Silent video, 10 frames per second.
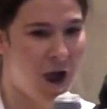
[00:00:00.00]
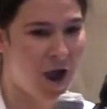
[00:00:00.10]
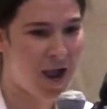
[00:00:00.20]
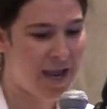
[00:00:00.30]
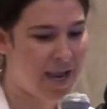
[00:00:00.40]

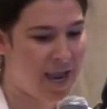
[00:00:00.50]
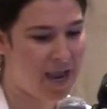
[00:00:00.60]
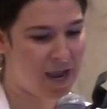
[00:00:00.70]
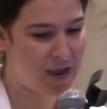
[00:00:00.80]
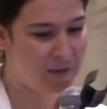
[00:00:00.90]
I
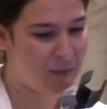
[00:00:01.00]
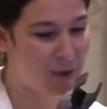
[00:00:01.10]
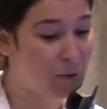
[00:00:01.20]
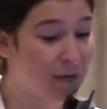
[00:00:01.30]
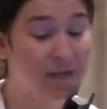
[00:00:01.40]
am.
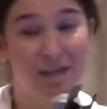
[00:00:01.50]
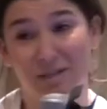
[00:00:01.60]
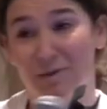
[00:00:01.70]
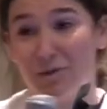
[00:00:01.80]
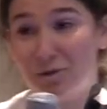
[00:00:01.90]
I work at
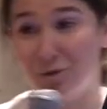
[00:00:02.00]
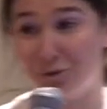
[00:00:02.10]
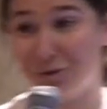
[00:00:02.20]
East Metro Youth